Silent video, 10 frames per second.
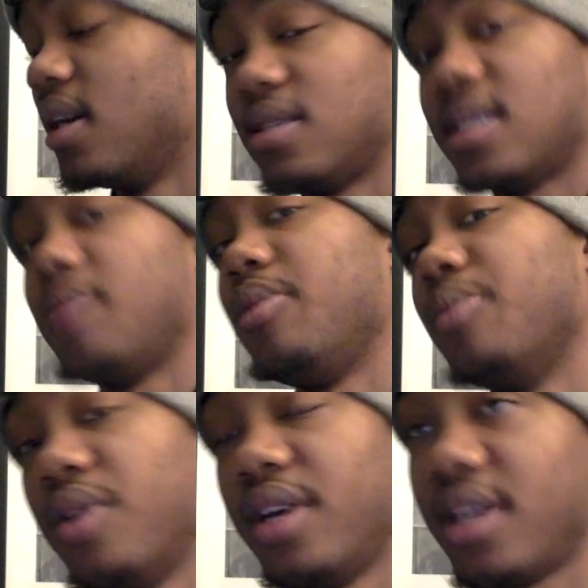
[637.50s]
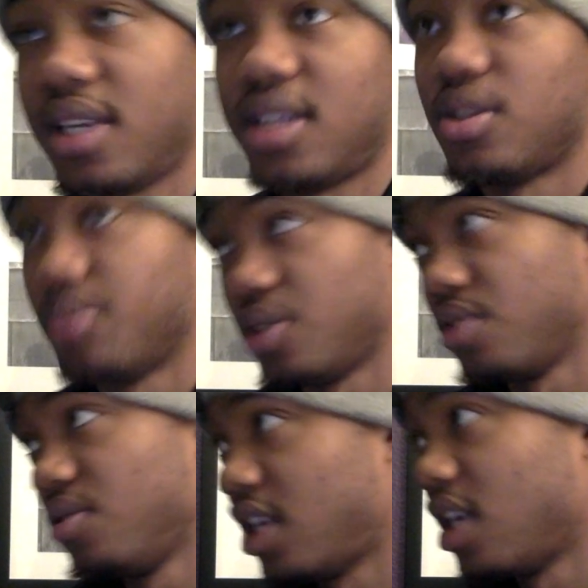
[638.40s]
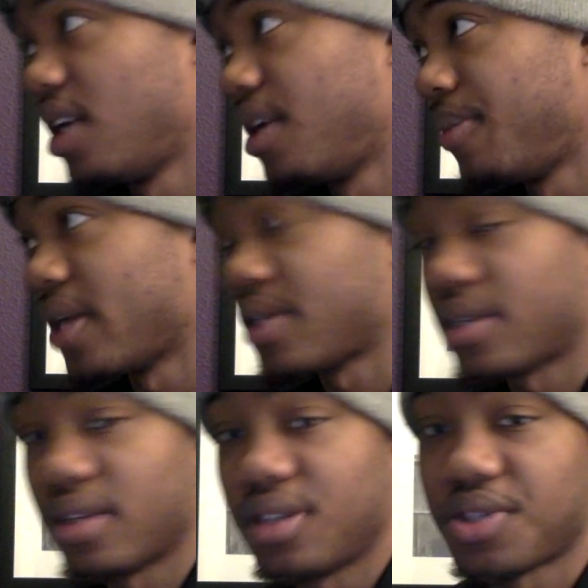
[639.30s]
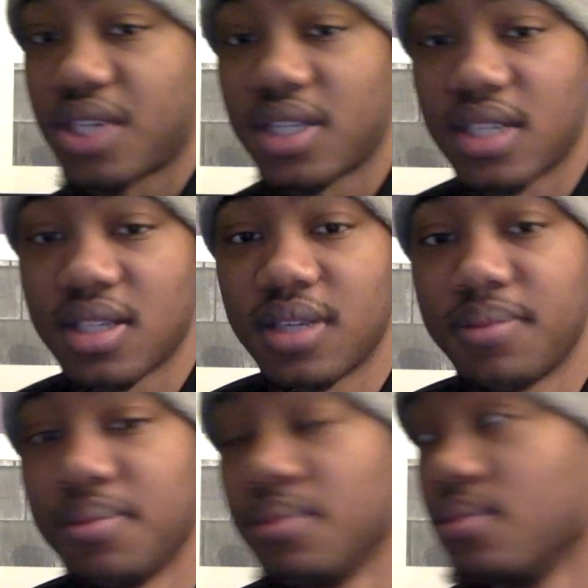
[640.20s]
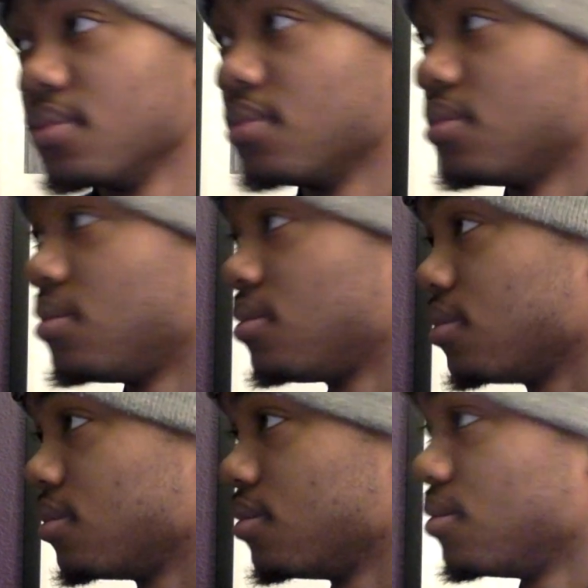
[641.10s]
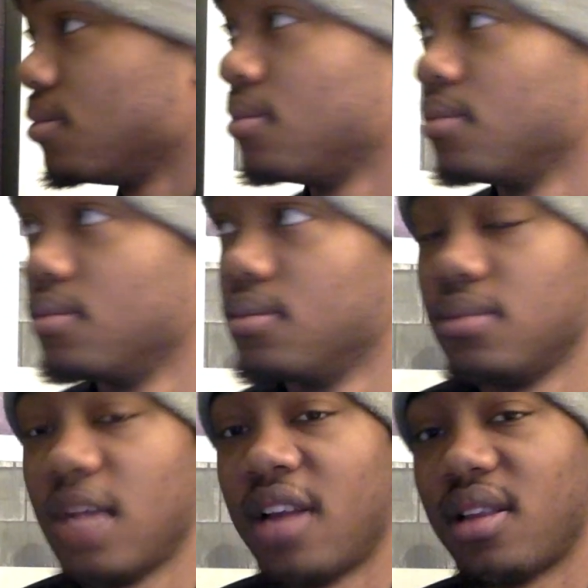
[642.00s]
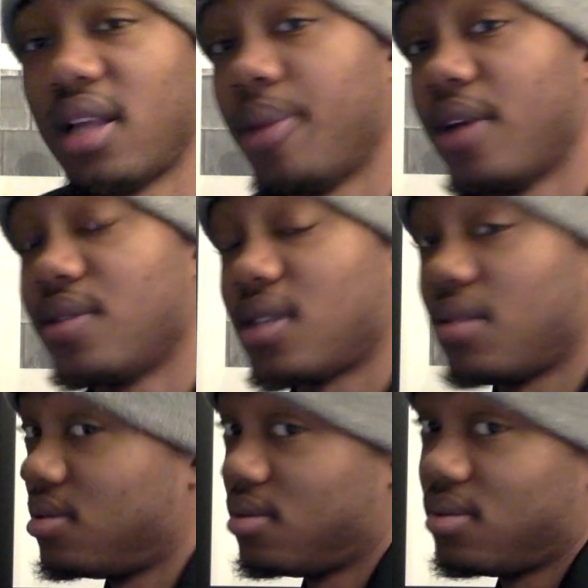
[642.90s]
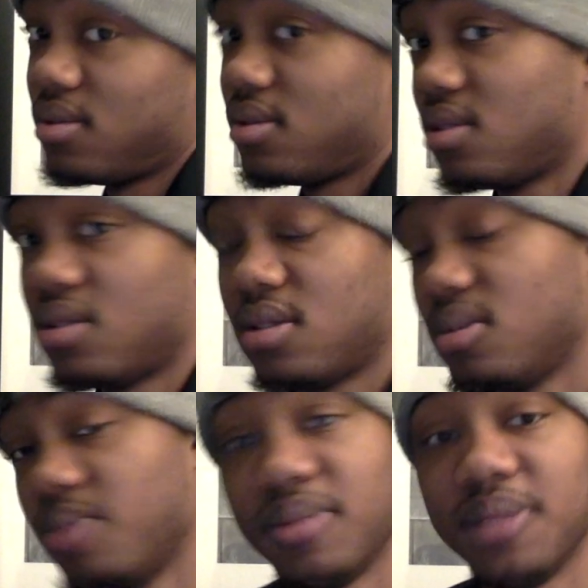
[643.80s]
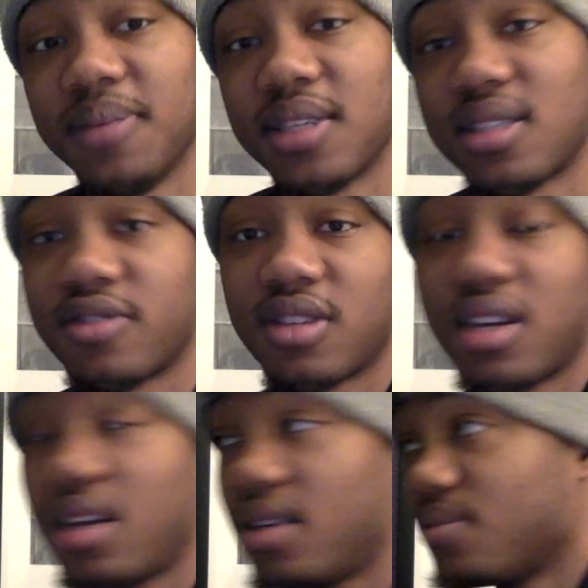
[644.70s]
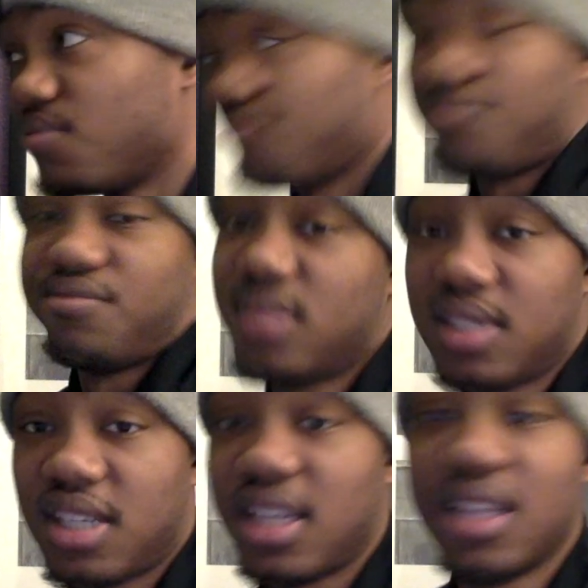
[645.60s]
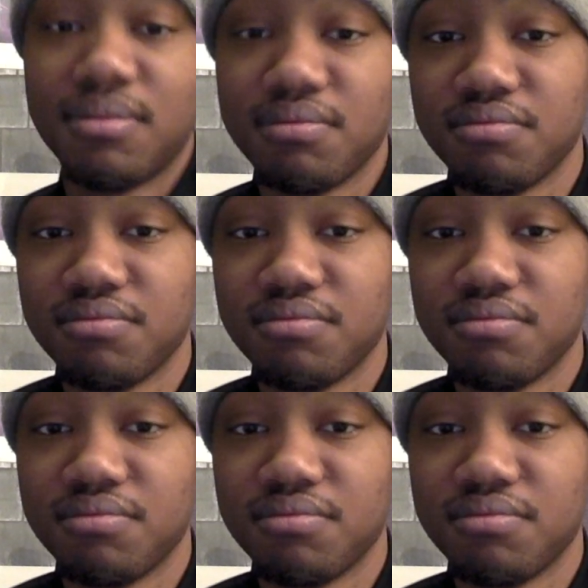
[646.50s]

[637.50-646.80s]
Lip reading: Sammy Boy, Super Noon, they bounced early, so shout out to them. After they bounced, I've been me, myself, and I chilling.